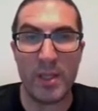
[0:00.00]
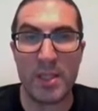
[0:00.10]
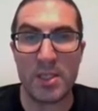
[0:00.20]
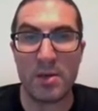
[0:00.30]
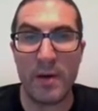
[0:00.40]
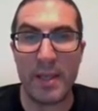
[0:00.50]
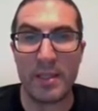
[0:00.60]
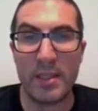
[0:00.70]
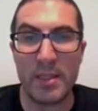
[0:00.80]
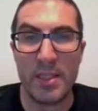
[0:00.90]
that's
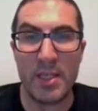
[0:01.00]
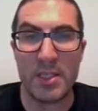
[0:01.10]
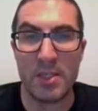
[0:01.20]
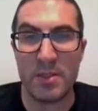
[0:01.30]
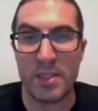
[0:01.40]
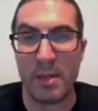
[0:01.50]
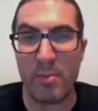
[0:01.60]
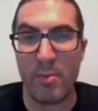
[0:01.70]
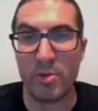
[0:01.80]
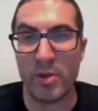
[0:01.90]
correct. This servo
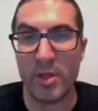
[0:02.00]
motor